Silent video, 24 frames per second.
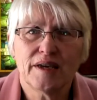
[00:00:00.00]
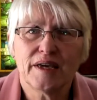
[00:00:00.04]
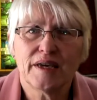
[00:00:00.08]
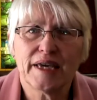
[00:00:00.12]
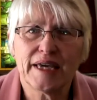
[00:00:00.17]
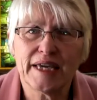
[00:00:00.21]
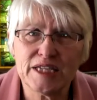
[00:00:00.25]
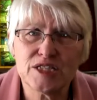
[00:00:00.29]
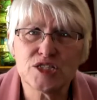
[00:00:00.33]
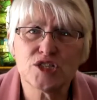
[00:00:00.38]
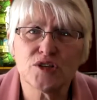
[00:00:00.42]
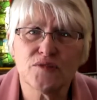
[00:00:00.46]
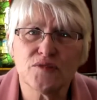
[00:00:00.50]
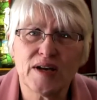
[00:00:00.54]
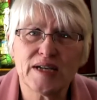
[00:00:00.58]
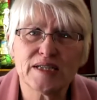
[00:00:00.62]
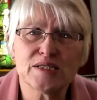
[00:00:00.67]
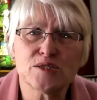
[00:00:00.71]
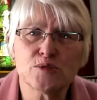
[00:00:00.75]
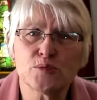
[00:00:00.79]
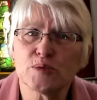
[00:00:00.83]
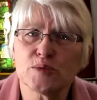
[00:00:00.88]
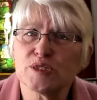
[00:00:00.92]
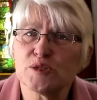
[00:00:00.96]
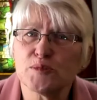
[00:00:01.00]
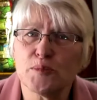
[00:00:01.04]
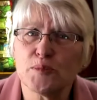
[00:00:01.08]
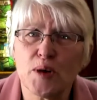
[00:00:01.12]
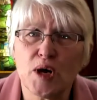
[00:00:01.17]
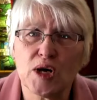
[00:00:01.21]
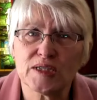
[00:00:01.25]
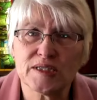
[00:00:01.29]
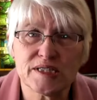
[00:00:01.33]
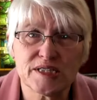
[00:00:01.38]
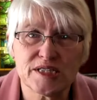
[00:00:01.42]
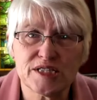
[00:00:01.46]
Each of us
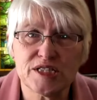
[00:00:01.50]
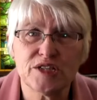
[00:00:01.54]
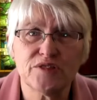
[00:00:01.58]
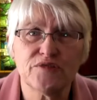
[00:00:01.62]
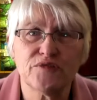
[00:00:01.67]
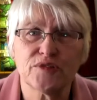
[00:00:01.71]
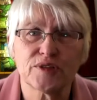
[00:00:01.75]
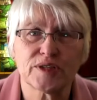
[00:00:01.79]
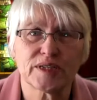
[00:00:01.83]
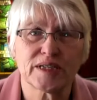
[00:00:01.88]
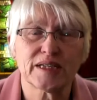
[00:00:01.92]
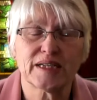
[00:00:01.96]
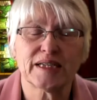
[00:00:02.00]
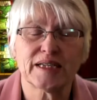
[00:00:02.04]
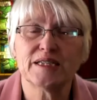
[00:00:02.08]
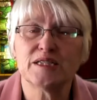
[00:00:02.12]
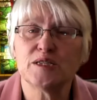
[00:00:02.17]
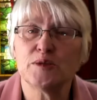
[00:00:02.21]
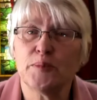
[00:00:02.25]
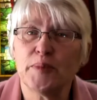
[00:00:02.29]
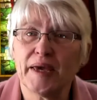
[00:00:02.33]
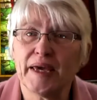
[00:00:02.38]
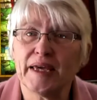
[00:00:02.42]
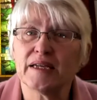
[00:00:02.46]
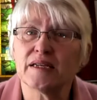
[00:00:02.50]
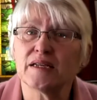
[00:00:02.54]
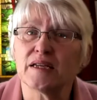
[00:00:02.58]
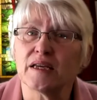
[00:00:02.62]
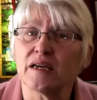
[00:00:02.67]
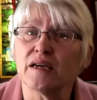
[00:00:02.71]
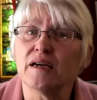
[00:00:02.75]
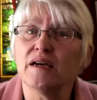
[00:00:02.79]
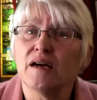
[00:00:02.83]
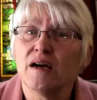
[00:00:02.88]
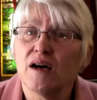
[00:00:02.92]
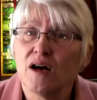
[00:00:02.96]
responds differently
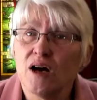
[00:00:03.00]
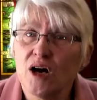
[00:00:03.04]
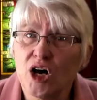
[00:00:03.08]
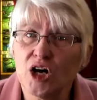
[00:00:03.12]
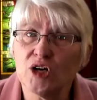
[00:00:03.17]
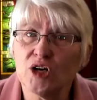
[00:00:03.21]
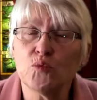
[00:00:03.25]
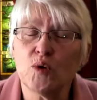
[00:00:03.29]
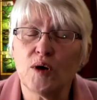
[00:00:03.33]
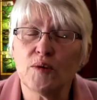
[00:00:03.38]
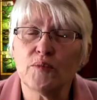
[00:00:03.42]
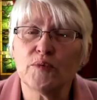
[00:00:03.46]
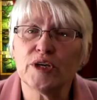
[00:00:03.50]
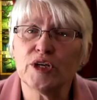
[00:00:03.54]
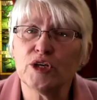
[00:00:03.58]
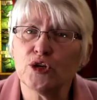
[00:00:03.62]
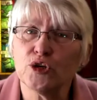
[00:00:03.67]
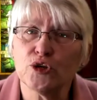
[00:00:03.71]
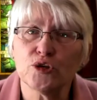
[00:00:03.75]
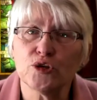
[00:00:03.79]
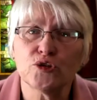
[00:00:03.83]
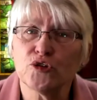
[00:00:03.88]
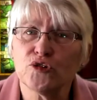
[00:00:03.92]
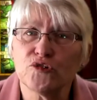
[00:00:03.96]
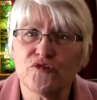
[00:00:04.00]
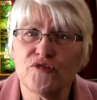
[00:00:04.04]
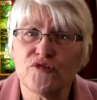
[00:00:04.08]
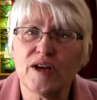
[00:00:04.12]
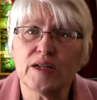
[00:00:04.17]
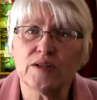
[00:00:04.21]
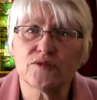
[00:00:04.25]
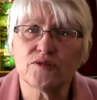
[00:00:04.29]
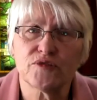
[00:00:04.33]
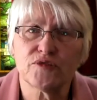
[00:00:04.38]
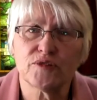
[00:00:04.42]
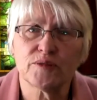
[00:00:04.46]
depending on what we heard or
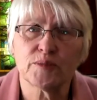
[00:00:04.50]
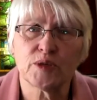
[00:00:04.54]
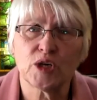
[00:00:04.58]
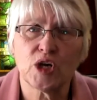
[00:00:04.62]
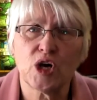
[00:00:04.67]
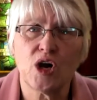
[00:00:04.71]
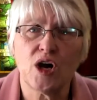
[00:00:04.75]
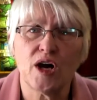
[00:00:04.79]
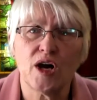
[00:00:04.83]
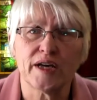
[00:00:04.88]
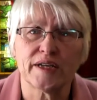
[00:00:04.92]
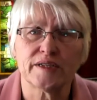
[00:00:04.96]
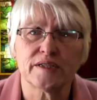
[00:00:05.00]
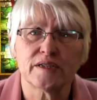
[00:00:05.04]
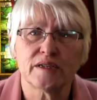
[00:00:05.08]
felt from God.